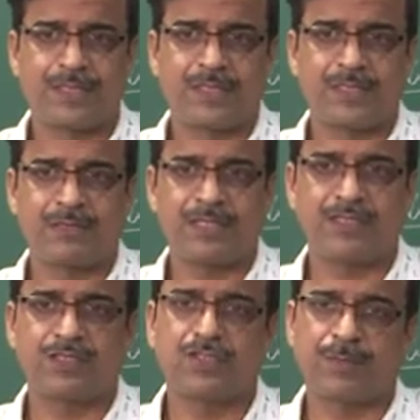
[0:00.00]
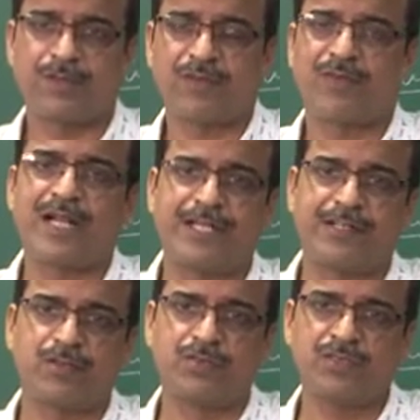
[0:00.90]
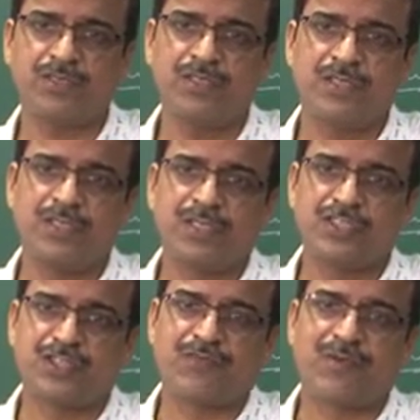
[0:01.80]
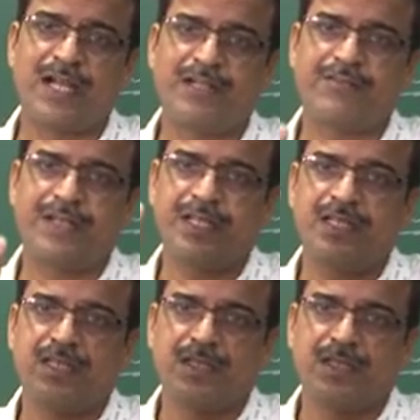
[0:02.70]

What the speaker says: right, tame gote flat re rahucha, se flat re